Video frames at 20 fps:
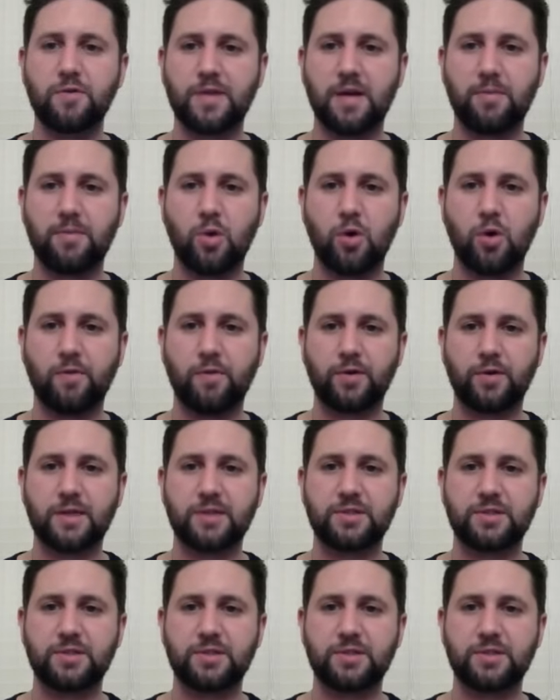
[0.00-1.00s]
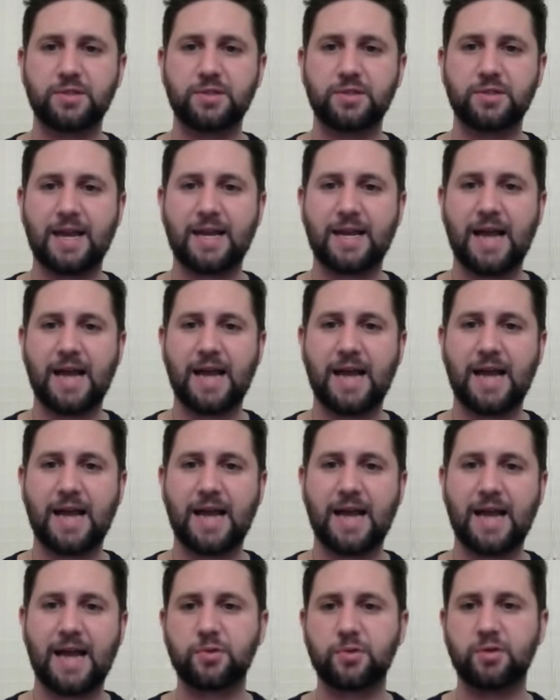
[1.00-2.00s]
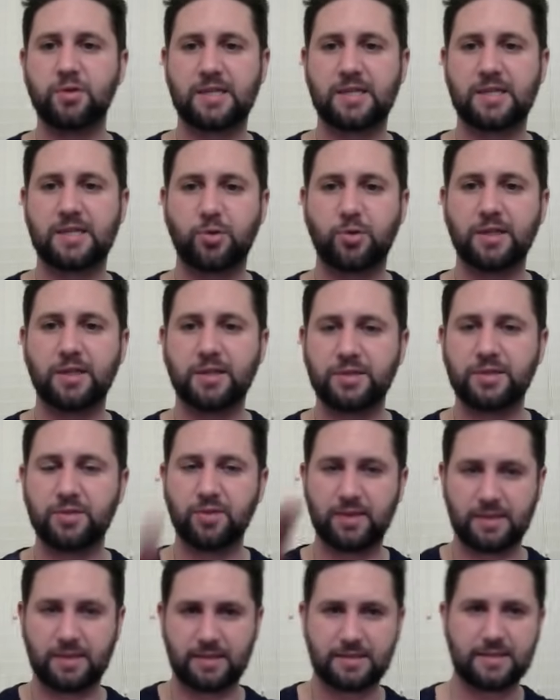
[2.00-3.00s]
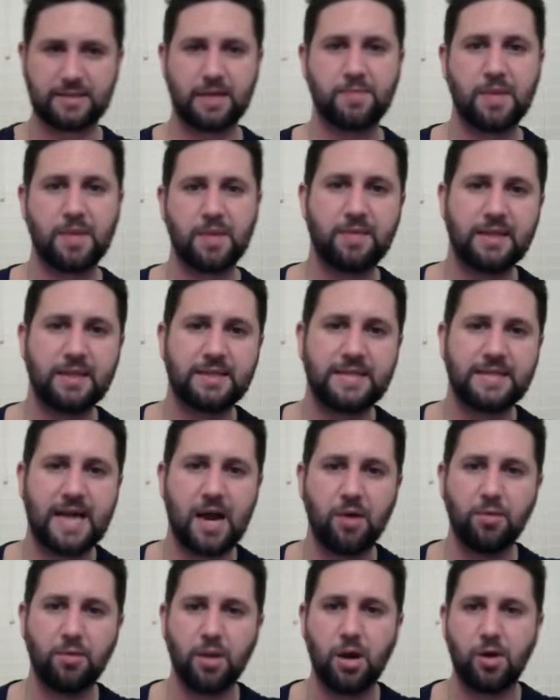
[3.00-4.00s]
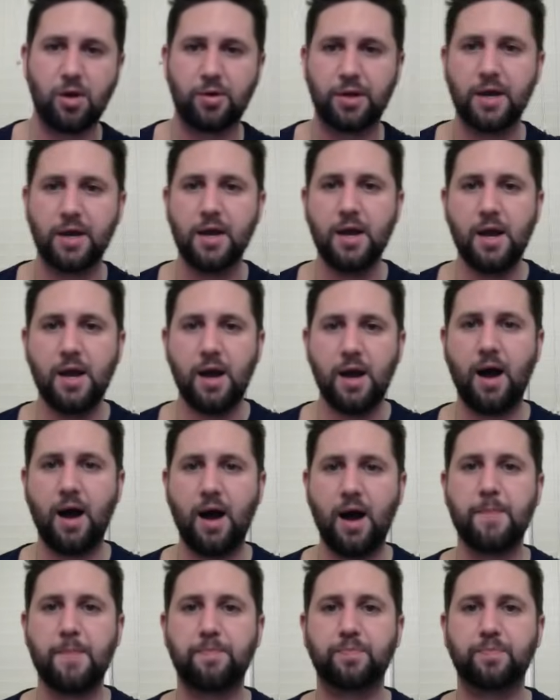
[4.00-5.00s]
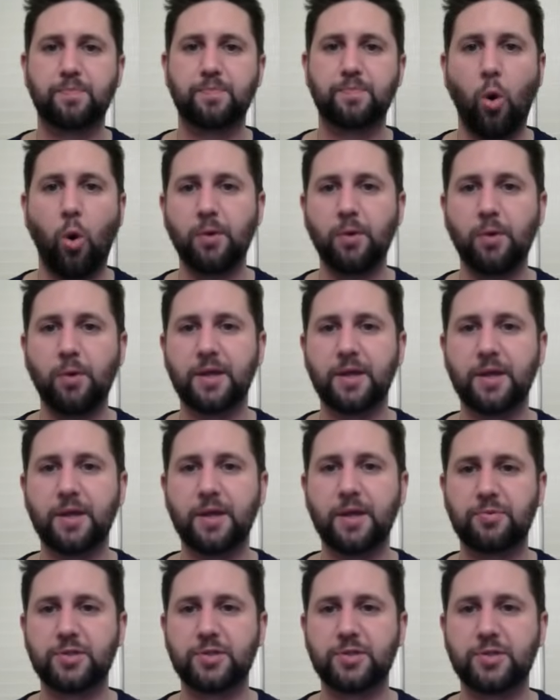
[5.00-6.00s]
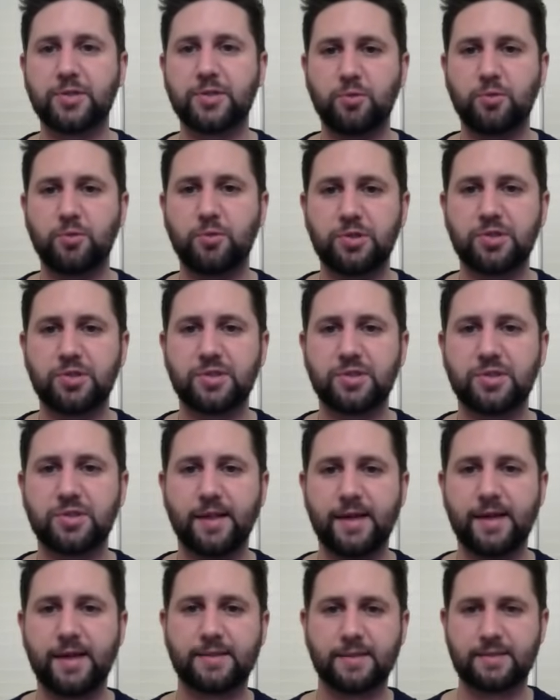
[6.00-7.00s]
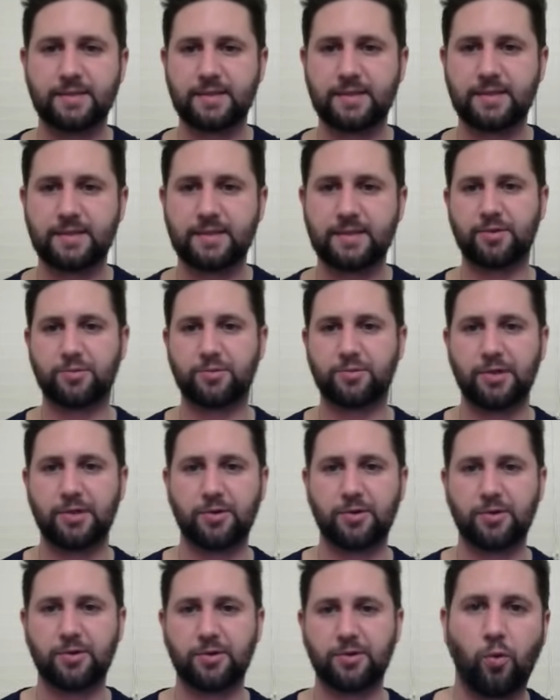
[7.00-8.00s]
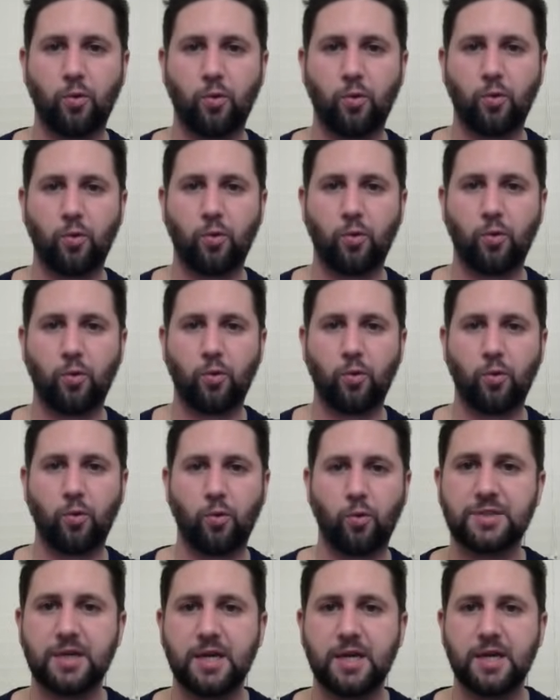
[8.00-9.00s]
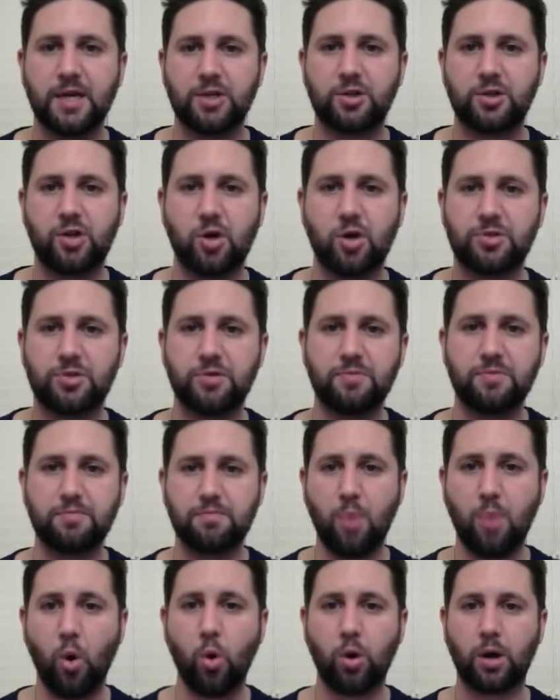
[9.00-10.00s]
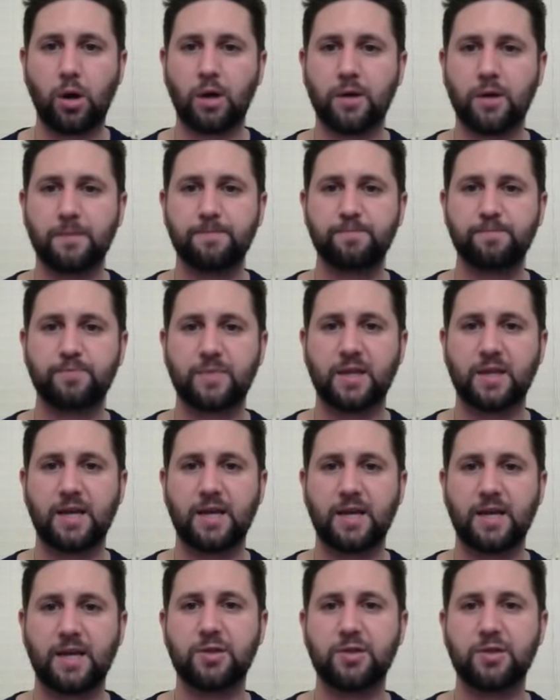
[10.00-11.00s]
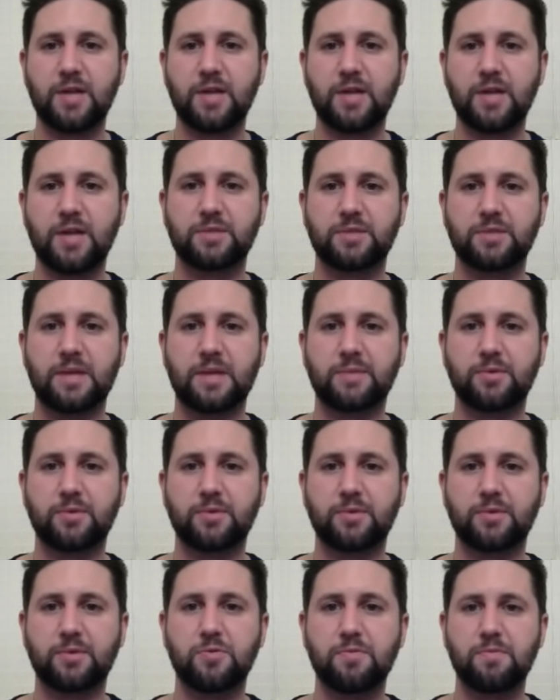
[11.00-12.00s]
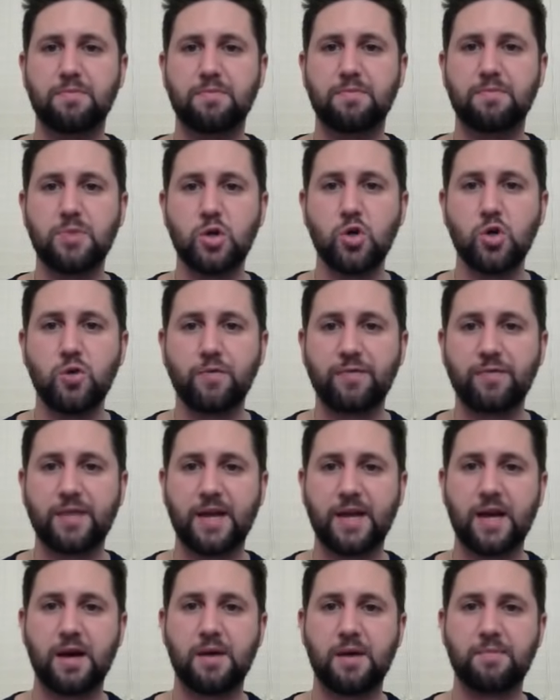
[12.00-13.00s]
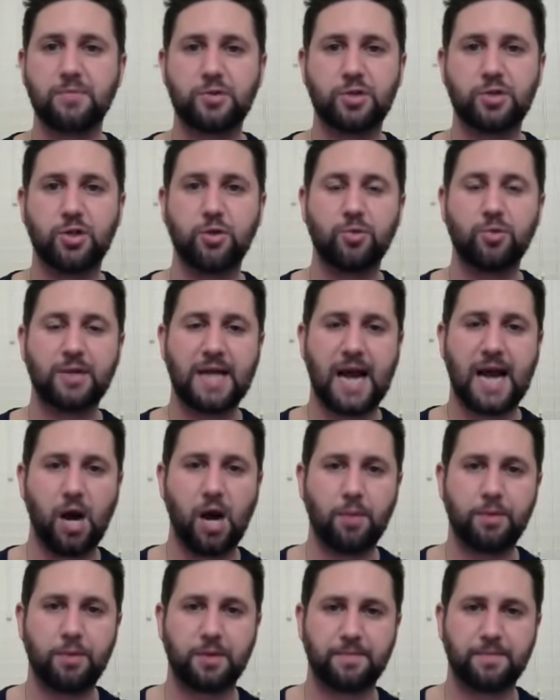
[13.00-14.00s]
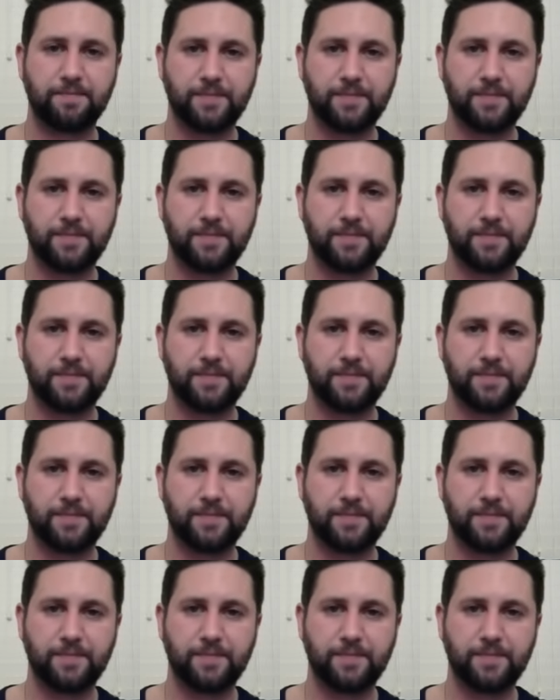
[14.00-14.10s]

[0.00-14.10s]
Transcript: them over into a album you like to put it into, like let's say maybe download. Or the other option is once you select, let's say the three or the four different pictures, you'd go to more and then you actually be able to move them to an album.